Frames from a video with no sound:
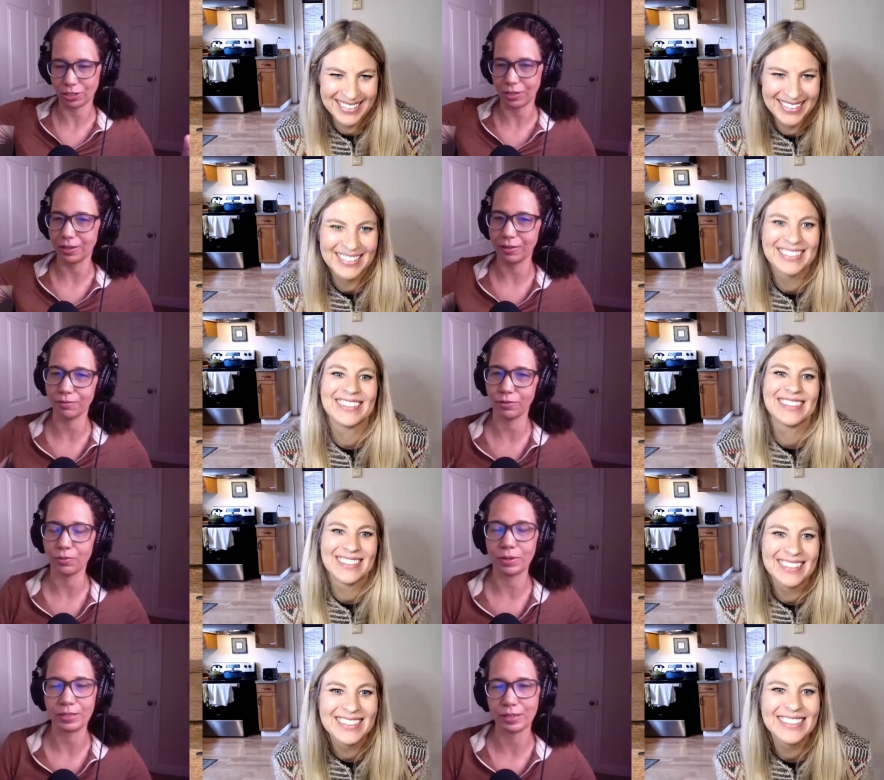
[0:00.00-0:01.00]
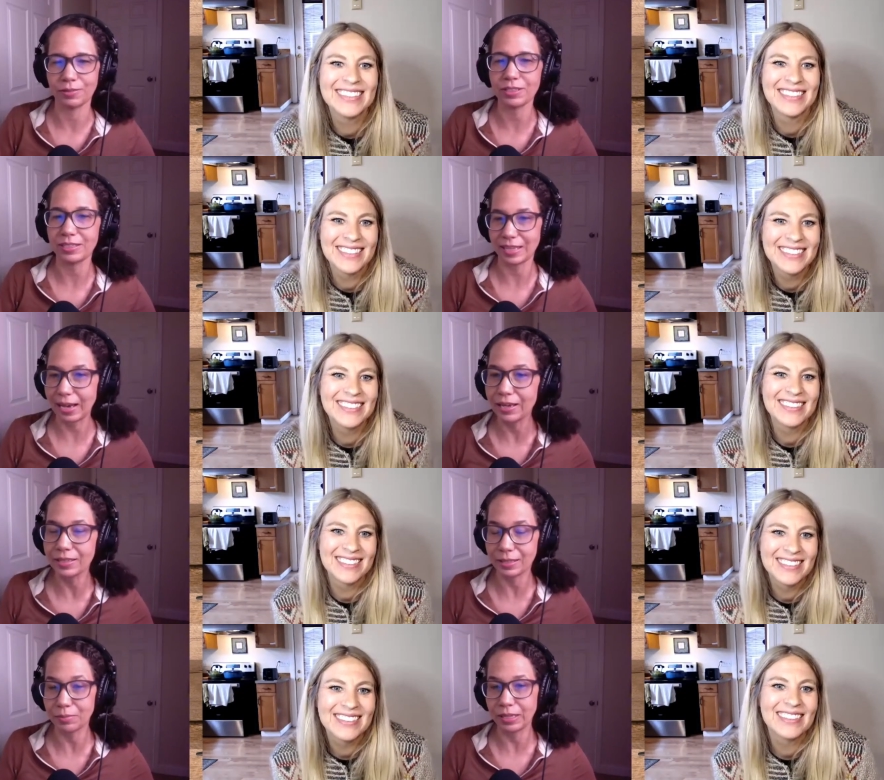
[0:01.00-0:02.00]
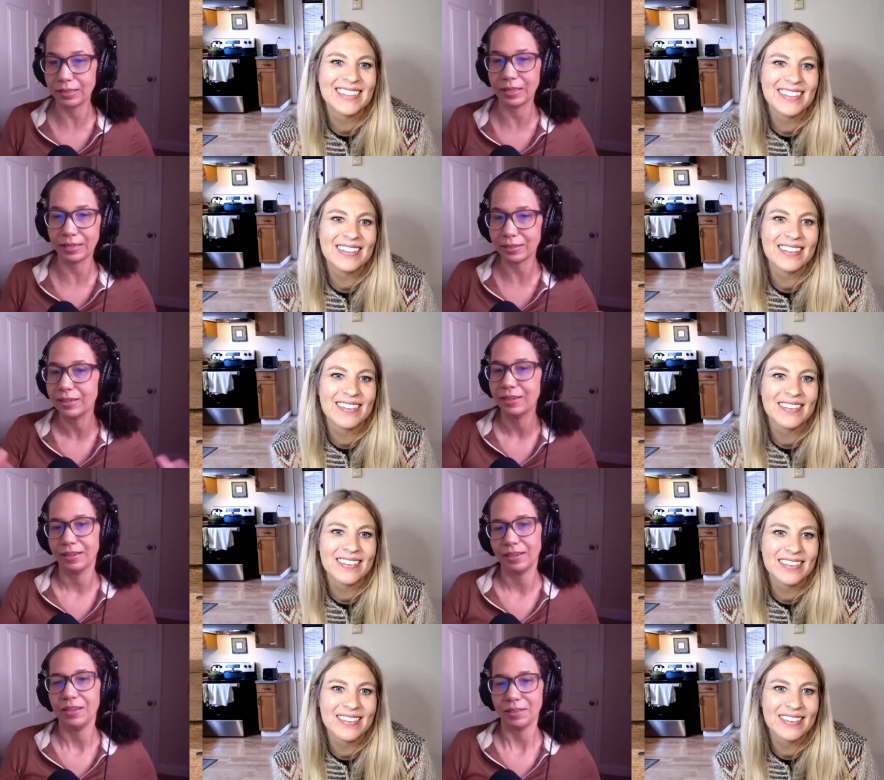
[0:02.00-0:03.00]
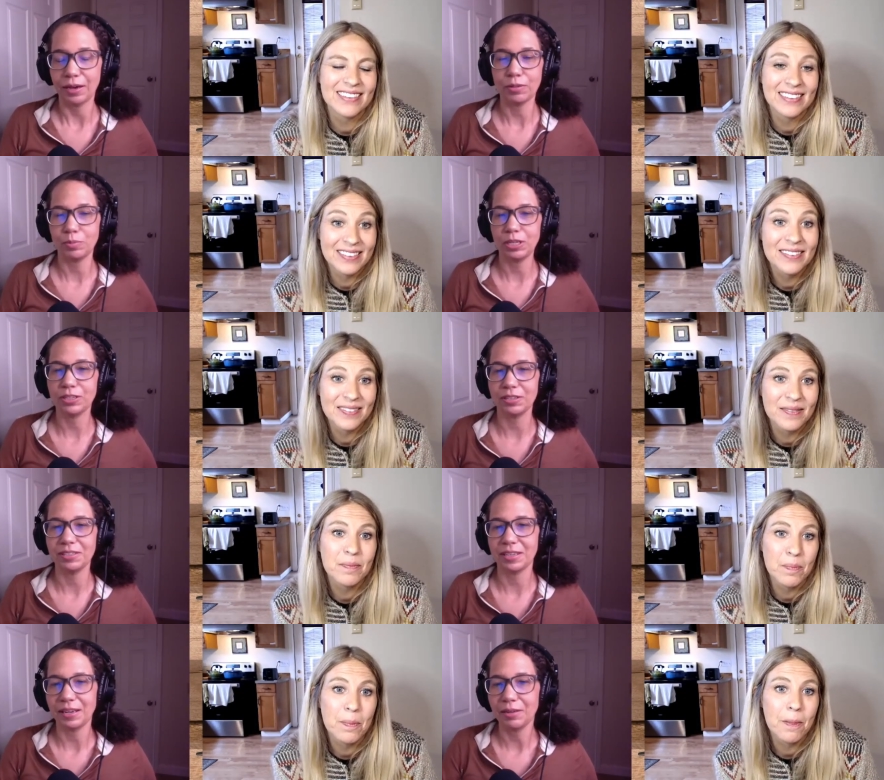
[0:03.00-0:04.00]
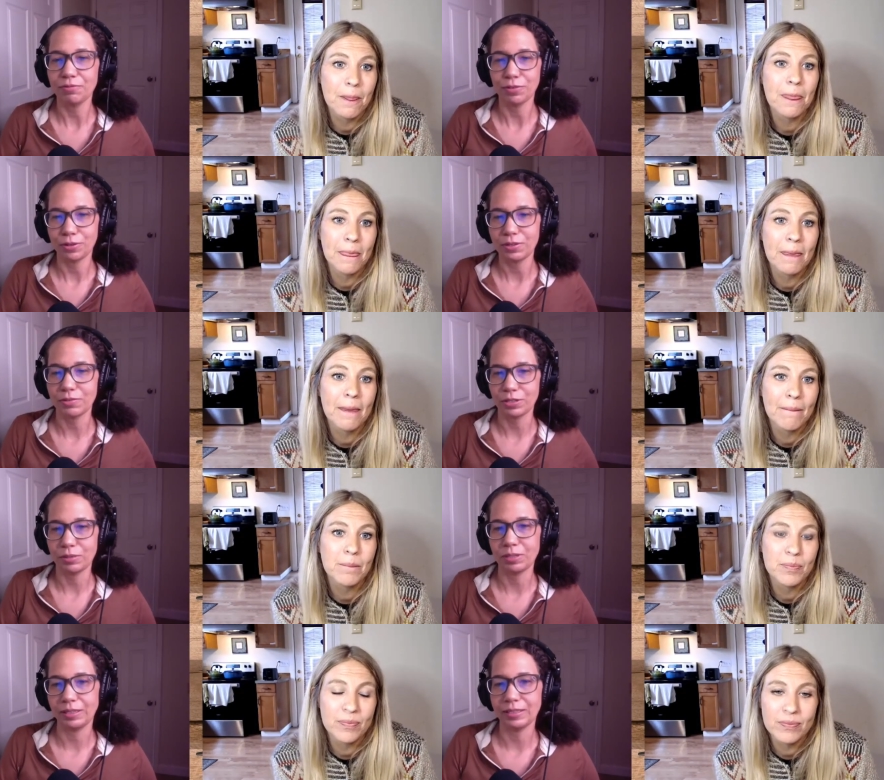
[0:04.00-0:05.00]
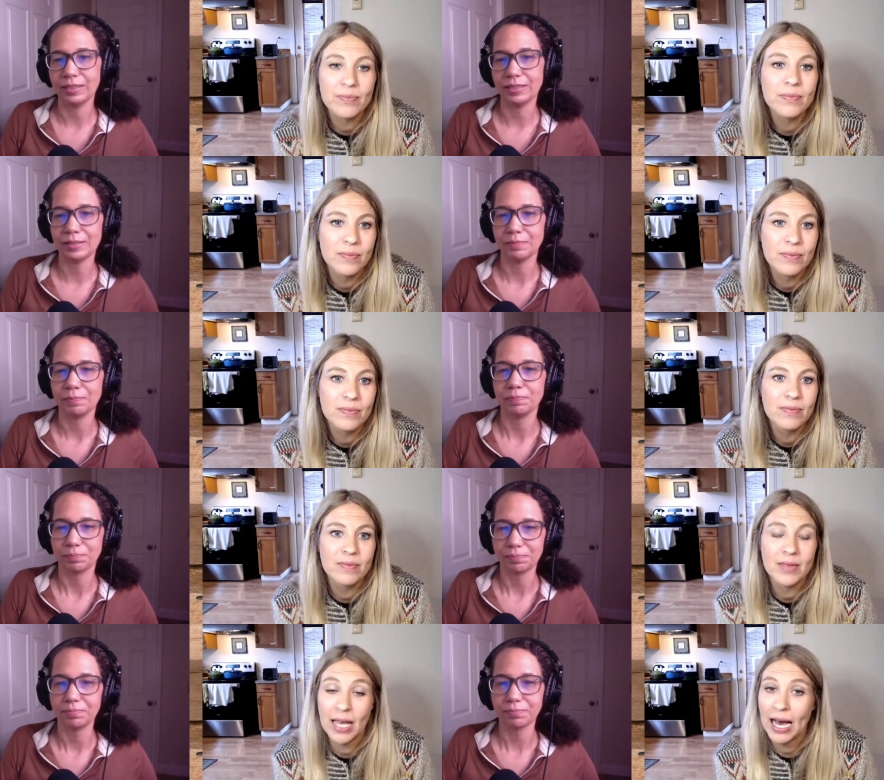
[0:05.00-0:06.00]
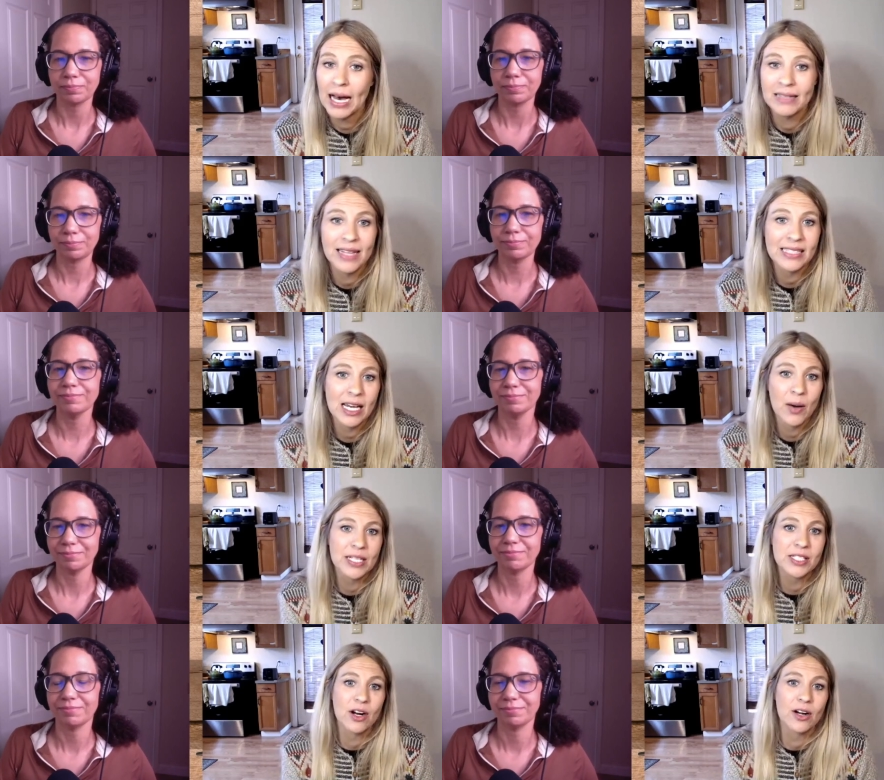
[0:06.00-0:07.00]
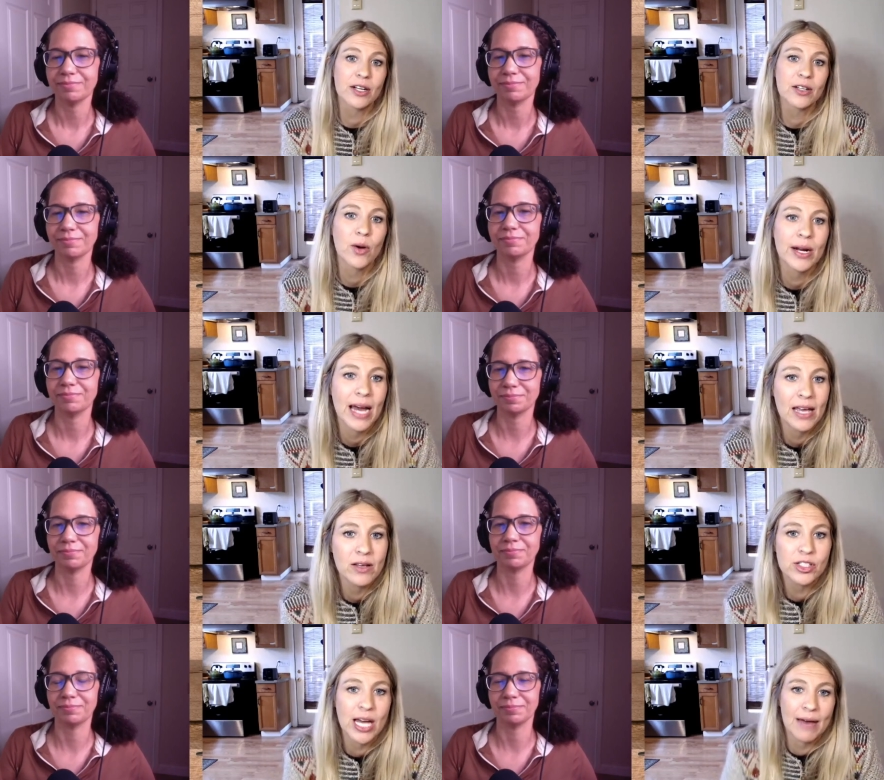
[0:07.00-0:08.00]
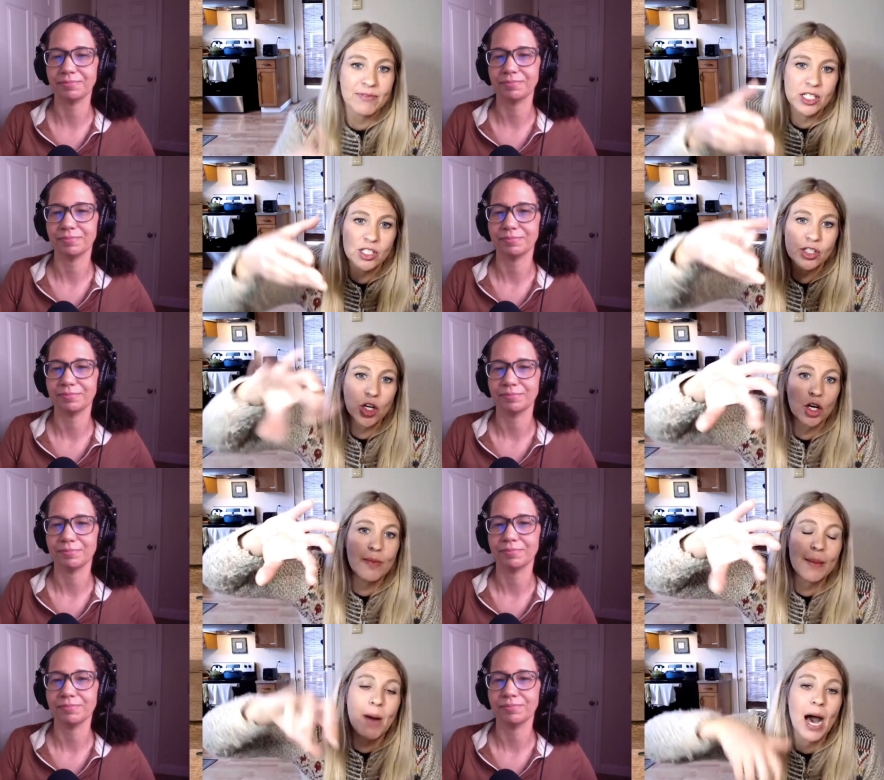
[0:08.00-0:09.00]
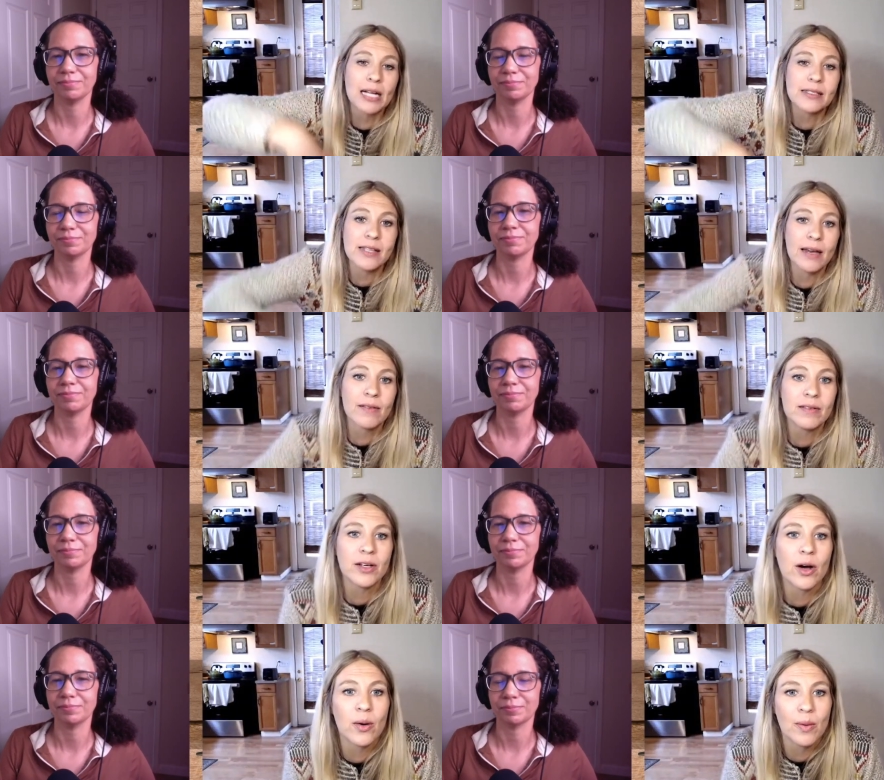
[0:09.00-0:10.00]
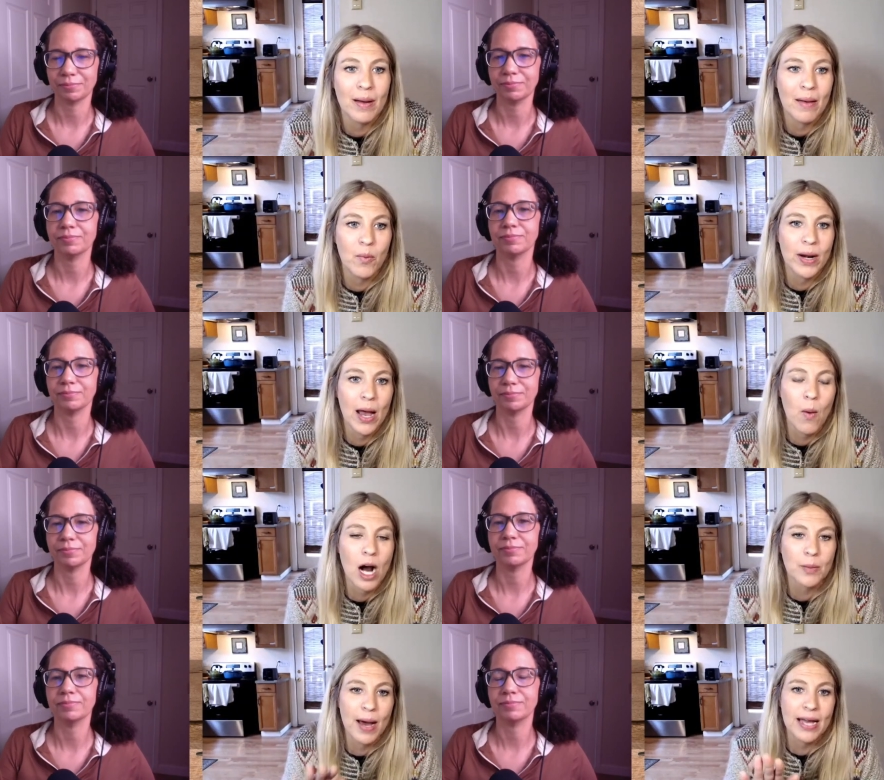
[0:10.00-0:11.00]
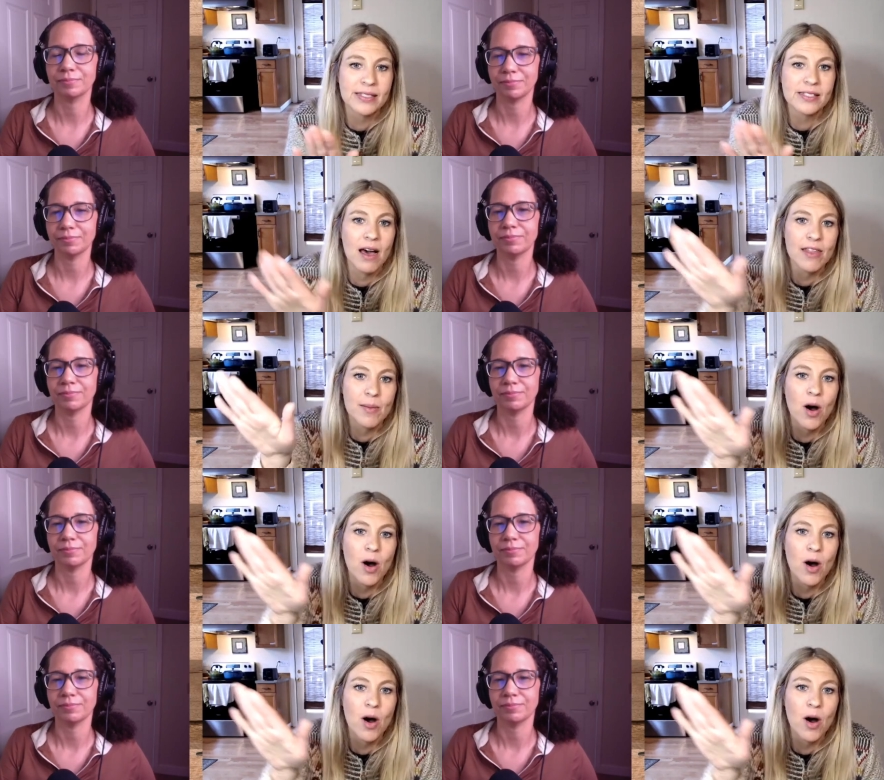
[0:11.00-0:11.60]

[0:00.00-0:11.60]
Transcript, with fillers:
Speaker 1: uh, front windows. Is that something like that would be a good setup for for something like this?
Speaker 2: Yeah, that's how I started growing. I used mm-hmm. to have to just turn my pots, uh, you know, when I walked by and saw them all